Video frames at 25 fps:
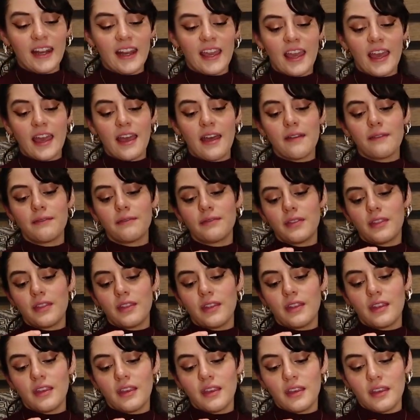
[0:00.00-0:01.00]
and then I
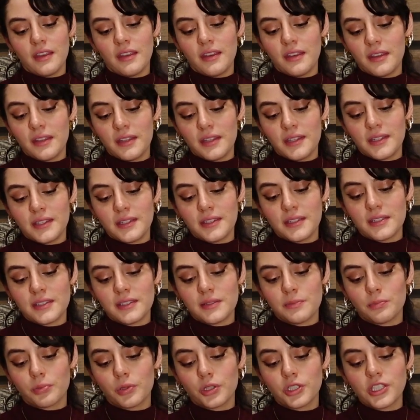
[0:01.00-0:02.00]
have
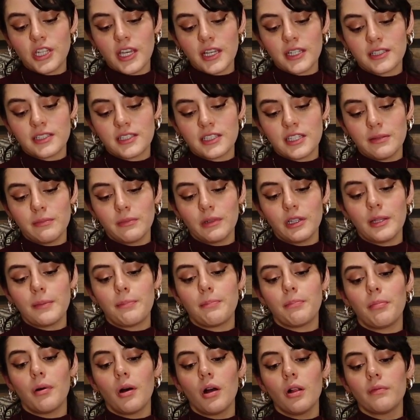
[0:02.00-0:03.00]
this Protectin
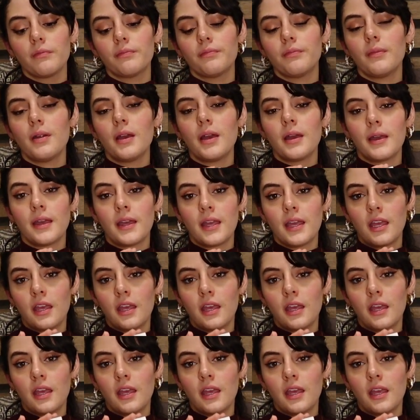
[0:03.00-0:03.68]
lip balm